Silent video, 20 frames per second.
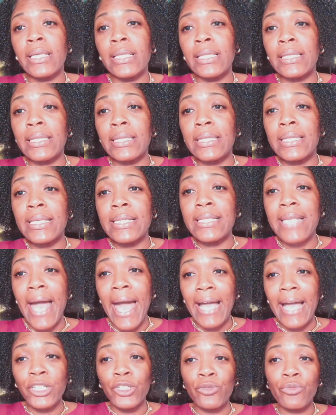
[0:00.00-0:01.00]
This
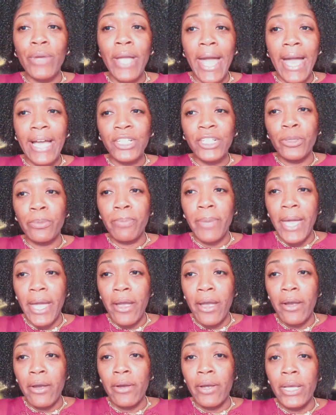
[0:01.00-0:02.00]
action-reaction
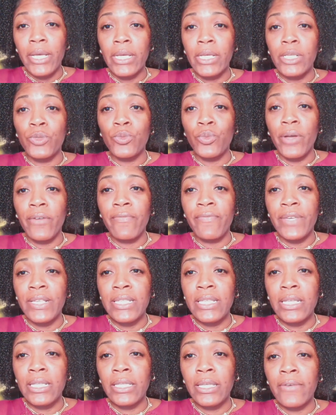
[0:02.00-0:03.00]
pair is what
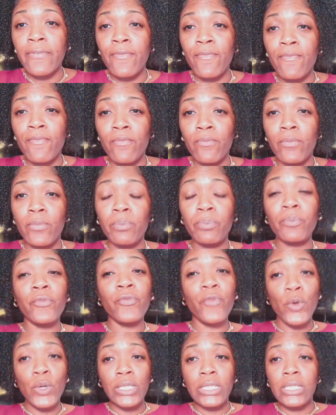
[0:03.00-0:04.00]
physically
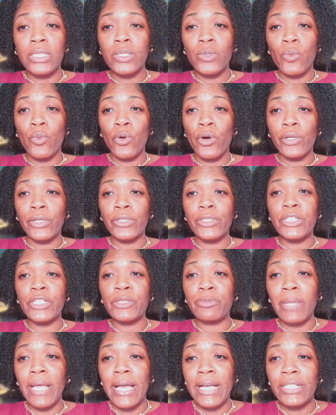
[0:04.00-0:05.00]
forces the water to
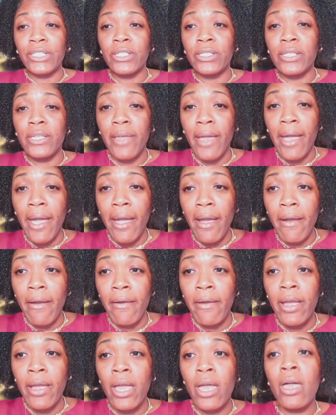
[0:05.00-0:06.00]
splash into the air
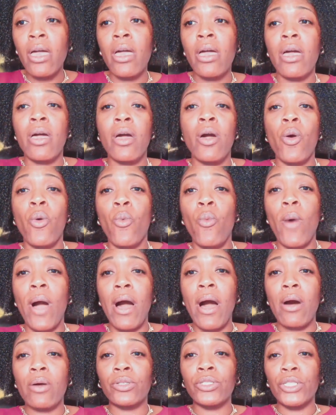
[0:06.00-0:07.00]

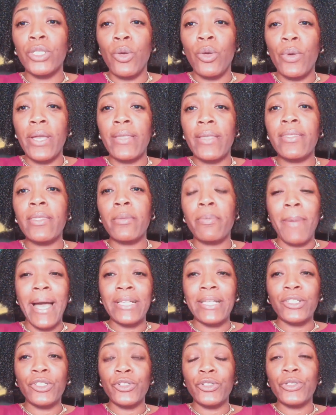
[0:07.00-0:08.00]
while slowing the
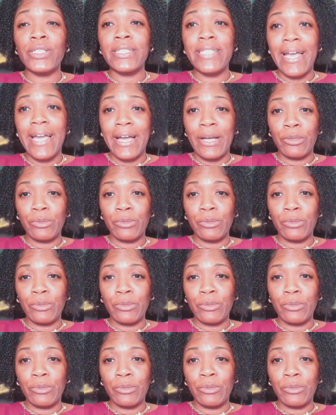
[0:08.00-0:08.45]
passengers down.